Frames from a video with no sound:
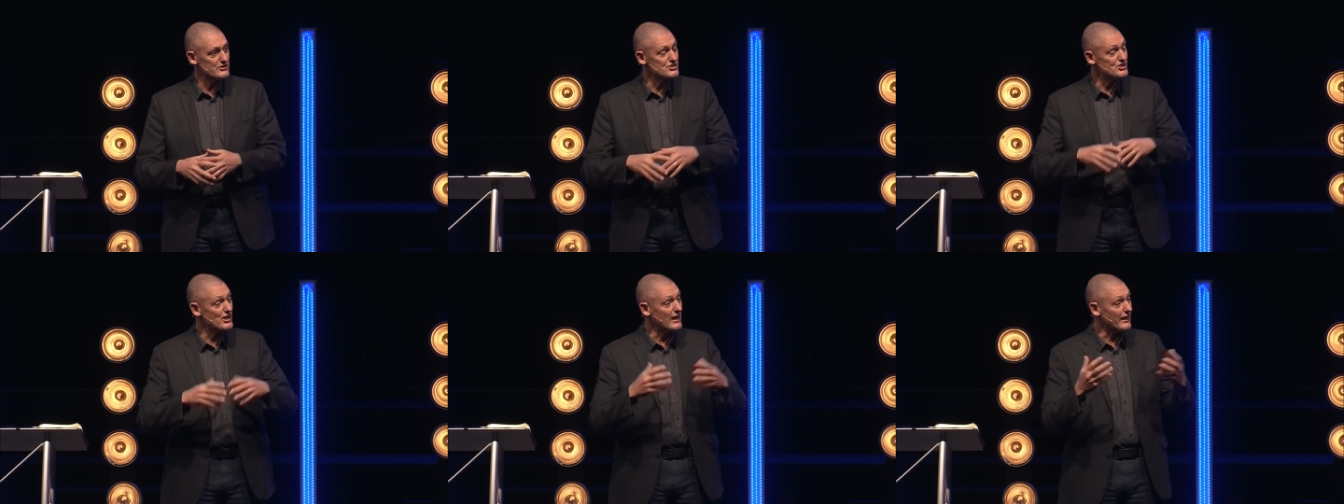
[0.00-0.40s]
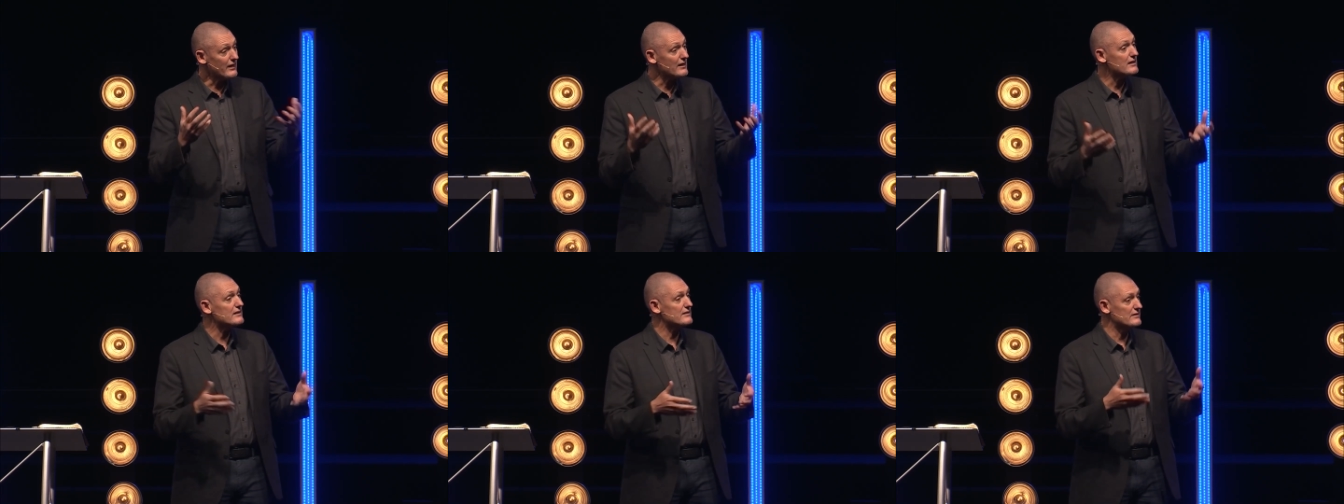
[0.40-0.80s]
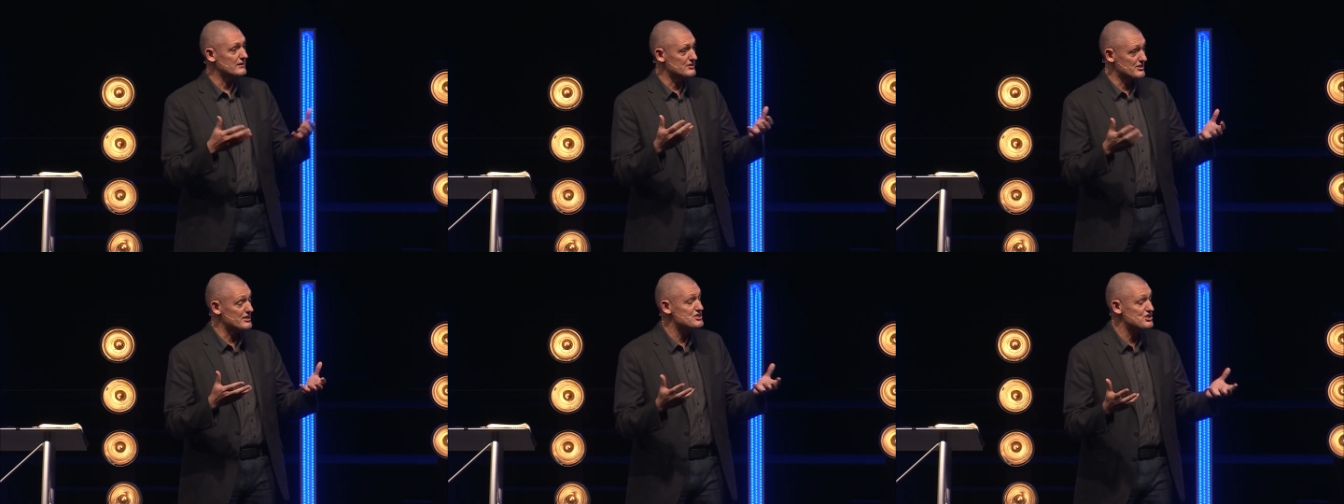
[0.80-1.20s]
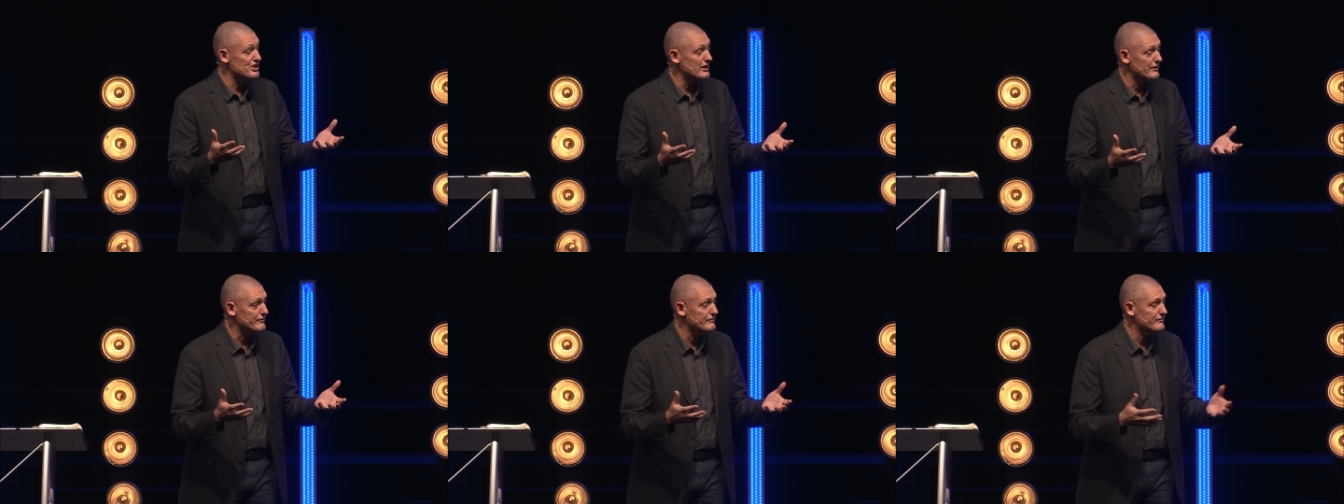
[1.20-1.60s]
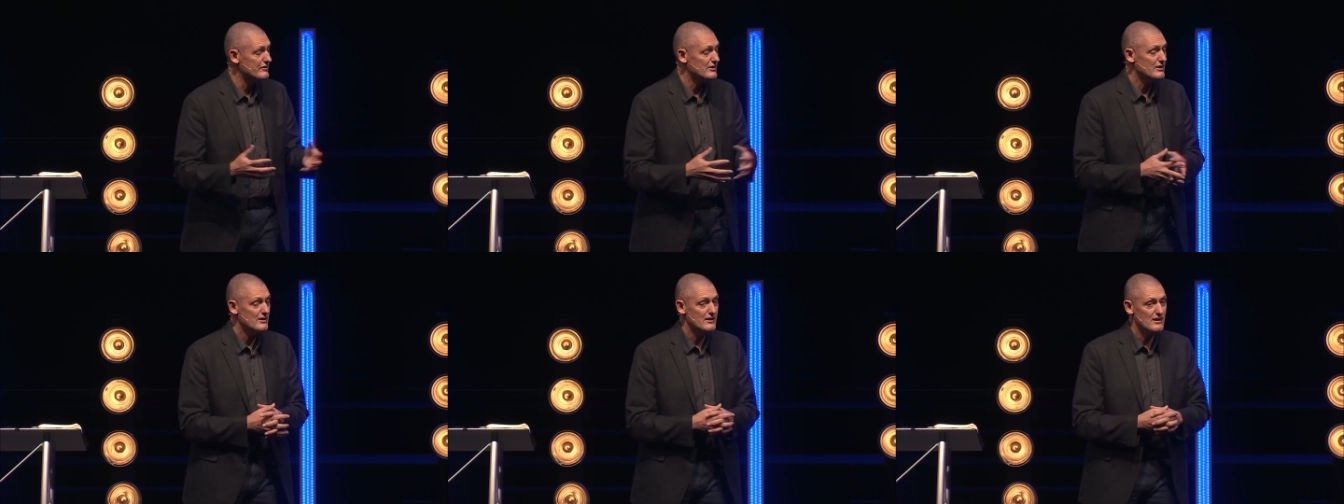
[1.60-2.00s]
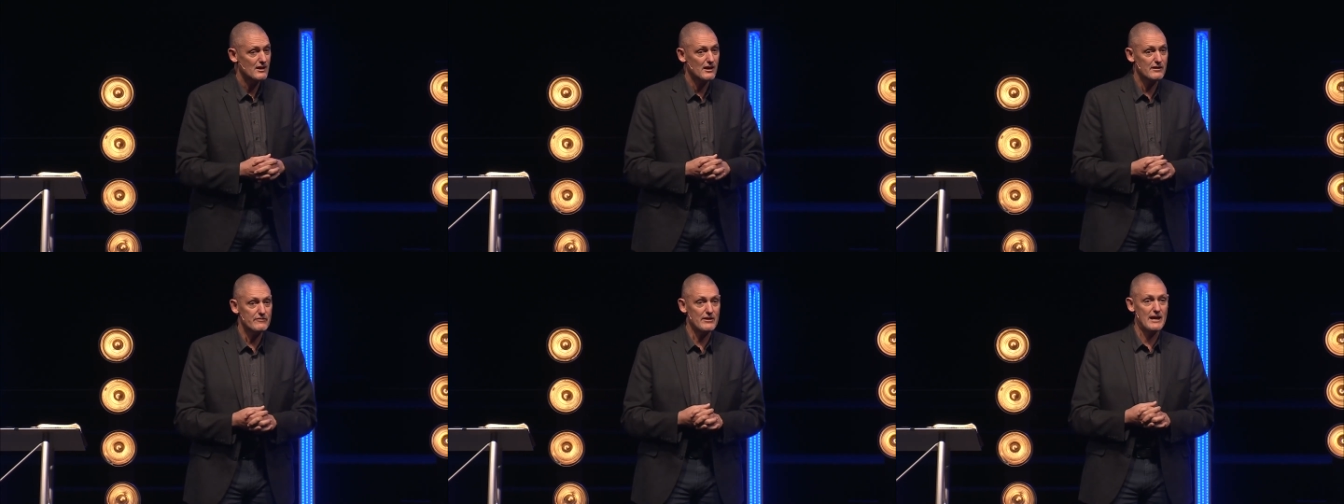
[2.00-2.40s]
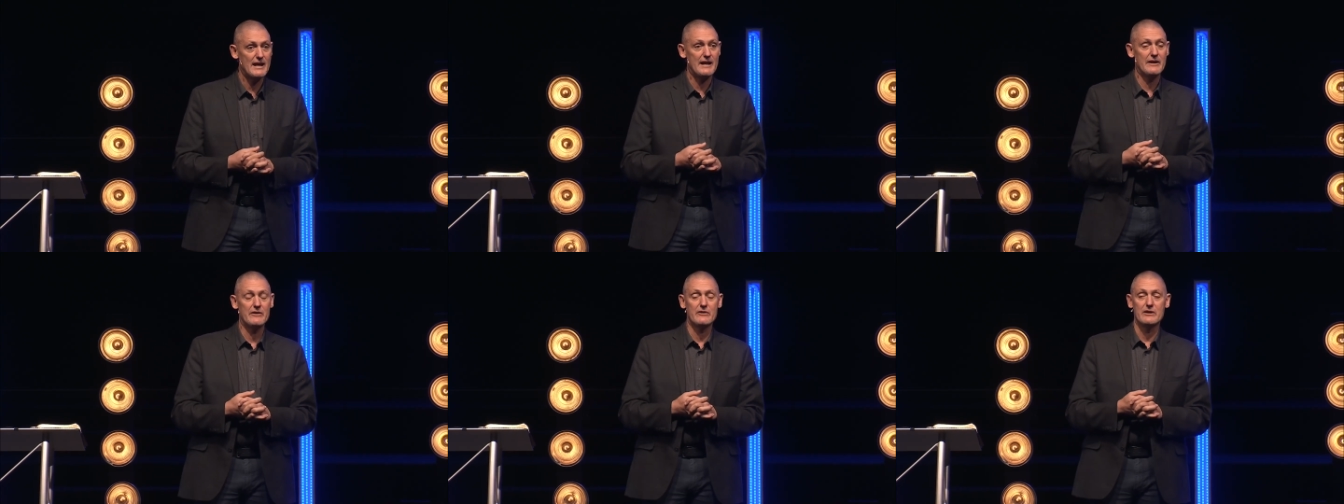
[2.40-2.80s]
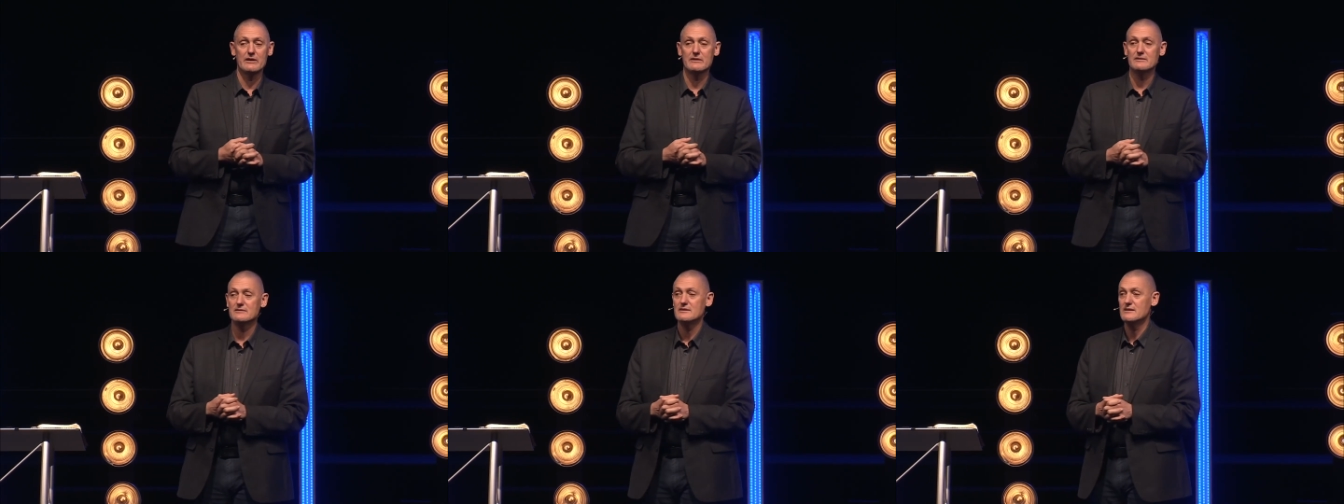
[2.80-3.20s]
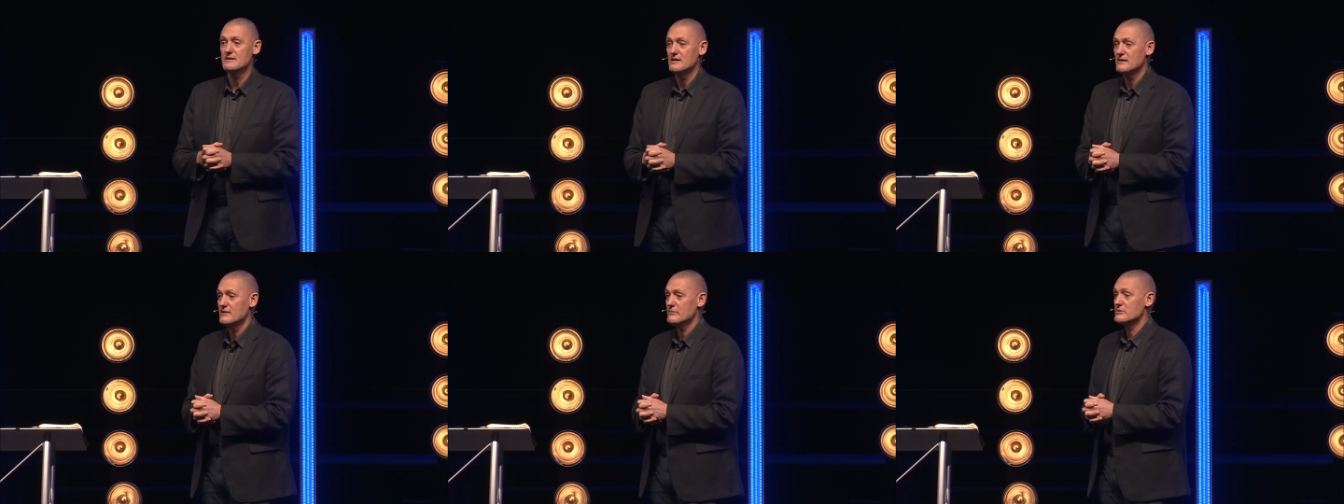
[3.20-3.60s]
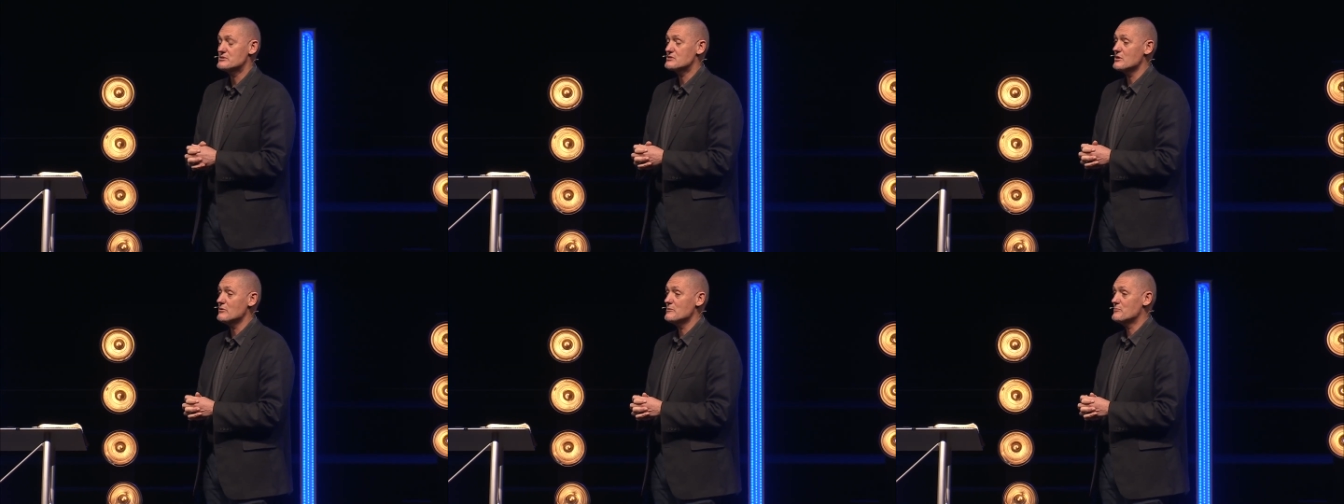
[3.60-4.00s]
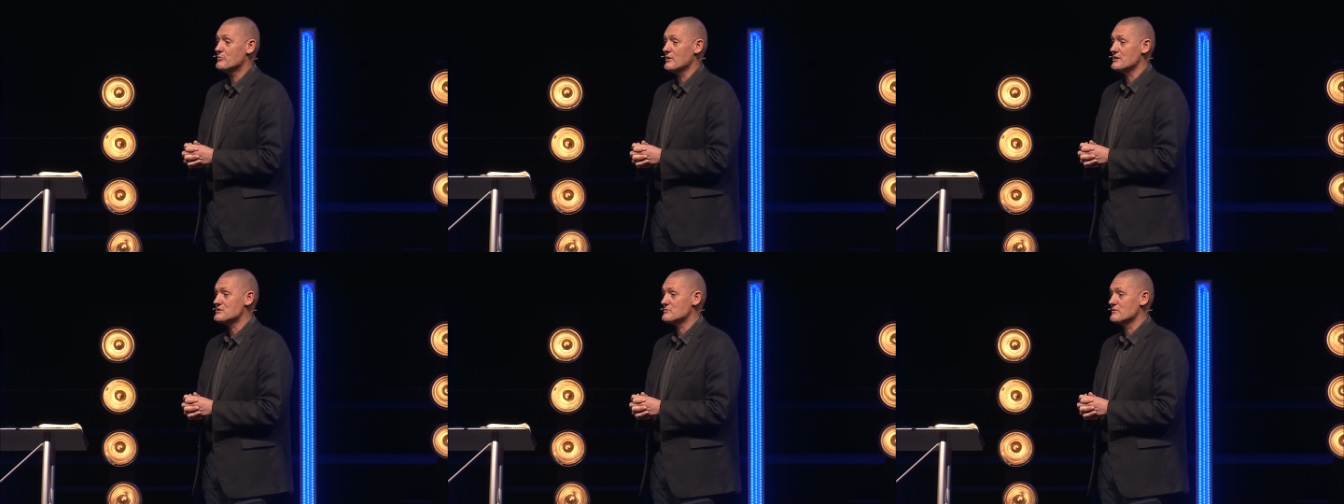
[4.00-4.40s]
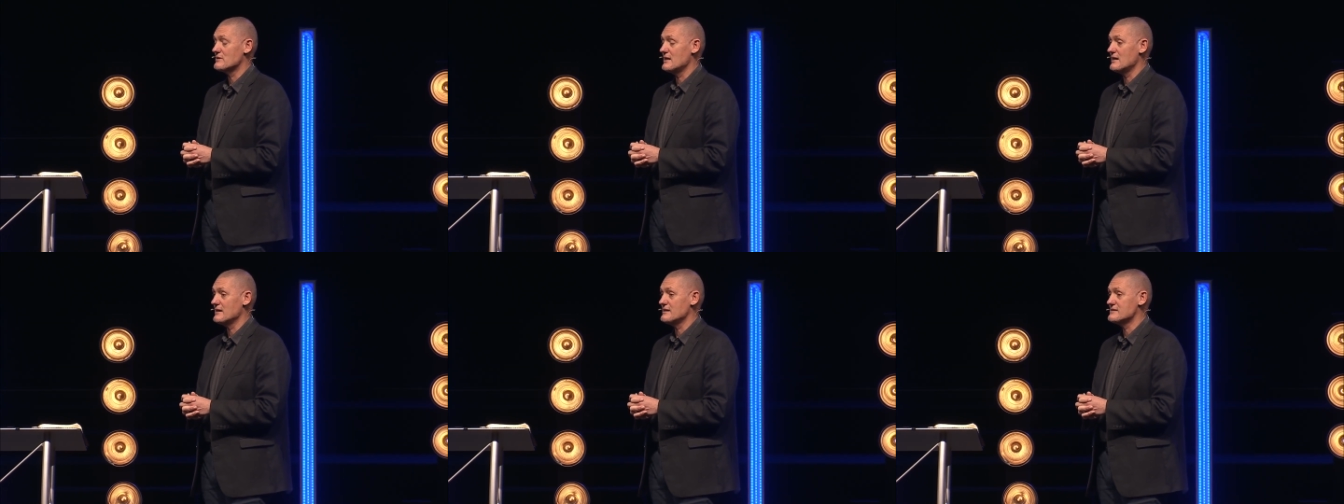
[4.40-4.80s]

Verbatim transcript: The sheikh, the, the chief of that area, was so impressed with that.